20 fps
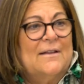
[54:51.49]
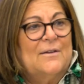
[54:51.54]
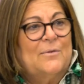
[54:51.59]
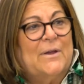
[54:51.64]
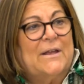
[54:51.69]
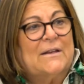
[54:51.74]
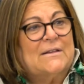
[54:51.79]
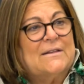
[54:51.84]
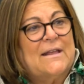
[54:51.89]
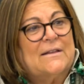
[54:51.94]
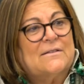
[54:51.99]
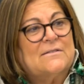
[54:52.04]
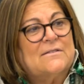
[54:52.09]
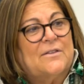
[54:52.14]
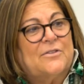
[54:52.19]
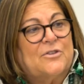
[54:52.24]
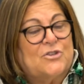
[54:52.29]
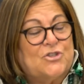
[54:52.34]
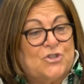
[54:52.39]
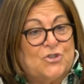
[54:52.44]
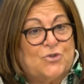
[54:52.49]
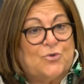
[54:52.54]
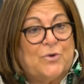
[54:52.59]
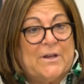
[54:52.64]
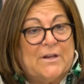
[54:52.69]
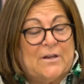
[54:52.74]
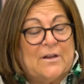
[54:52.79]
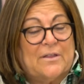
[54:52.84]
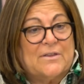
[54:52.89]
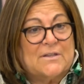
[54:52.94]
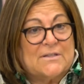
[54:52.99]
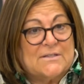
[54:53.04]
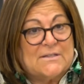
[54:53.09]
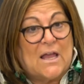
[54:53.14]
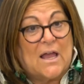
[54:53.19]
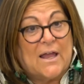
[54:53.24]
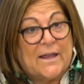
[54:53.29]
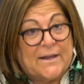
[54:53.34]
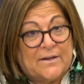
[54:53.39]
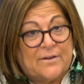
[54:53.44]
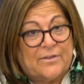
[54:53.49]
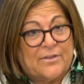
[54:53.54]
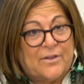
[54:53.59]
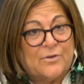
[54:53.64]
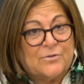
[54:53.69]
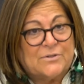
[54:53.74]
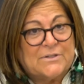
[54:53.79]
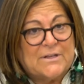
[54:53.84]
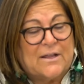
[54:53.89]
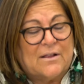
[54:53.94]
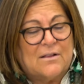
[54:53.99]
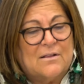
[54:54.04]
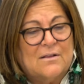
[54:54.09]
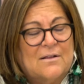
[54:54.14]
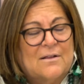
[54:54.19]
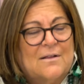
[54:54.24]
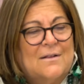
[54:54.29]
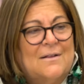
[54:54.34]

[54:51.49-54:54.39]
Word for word: we had tents on the street on the side of the hotel.